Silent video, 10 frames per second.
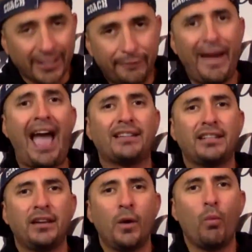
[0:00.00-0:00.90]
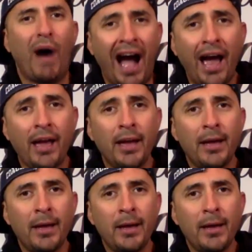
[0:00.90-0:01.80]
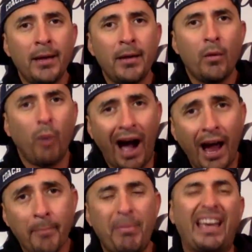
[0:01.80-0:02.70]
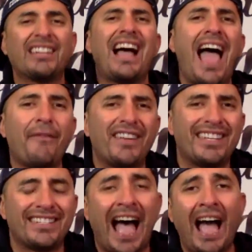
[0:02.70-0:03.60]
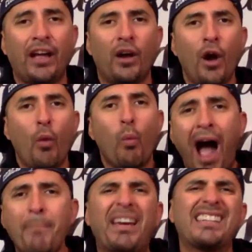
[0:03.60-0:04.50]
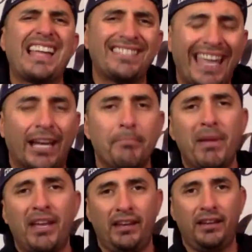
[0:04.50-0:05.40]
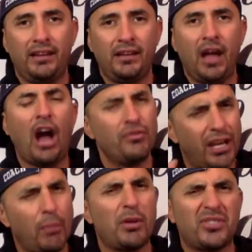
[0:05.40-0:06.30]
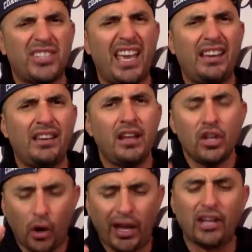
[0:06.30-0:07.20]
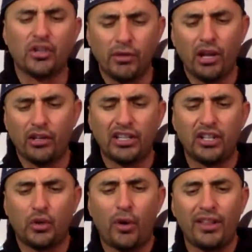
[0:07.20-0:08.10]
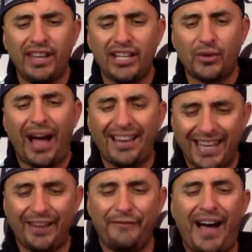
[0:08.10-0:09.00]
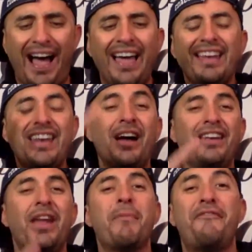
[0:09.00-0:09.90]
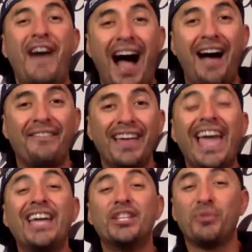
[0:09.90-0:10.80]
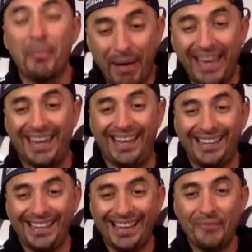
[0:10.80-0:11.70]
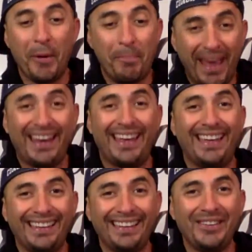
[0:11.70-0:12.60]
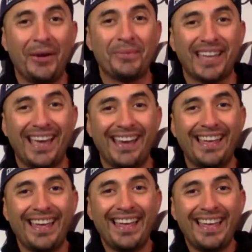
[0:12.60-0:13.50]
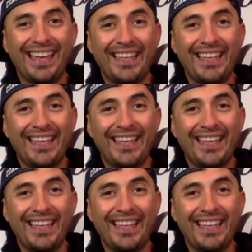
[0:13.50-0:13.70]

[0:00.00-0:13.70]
That's a fact. Why? Why? Because I have a desire. Why? Because I stay committed. Are you get what I'm saying? Okay, so let's go on to the next one. Identify. Number 5 is repeat it. Repeat it. You know what I'm saying?